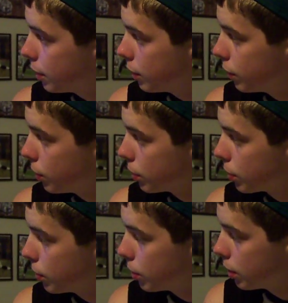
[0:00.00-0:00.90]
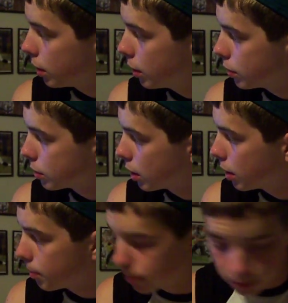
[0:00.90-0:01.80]
in the fourth quarter of the Eagles
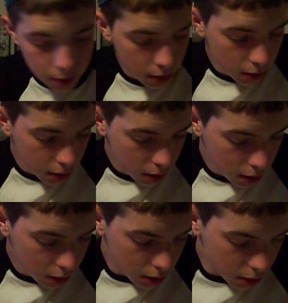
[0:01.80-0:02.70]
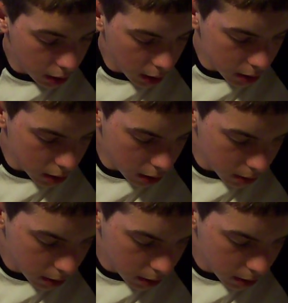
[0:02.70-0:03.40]
game, just so you guys know.